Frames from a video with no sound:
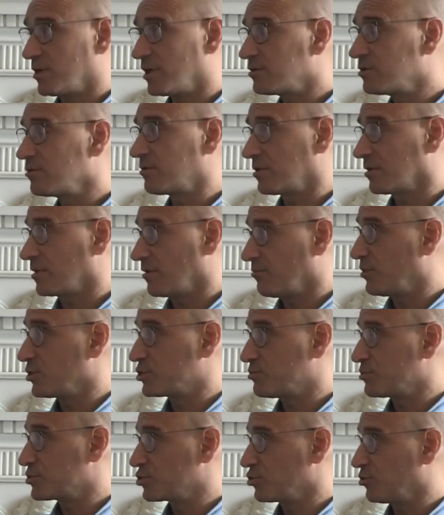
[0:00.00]
And I do think that
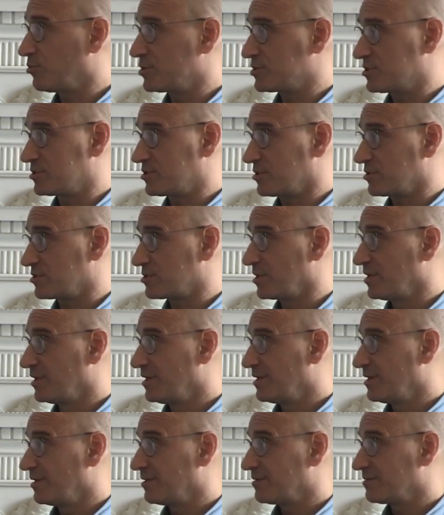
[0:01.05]
most mature businesses
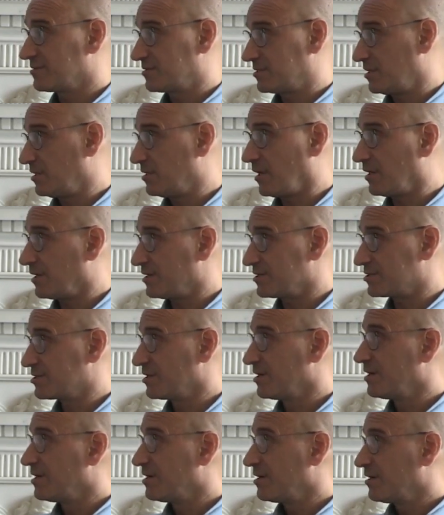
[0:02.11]
see that as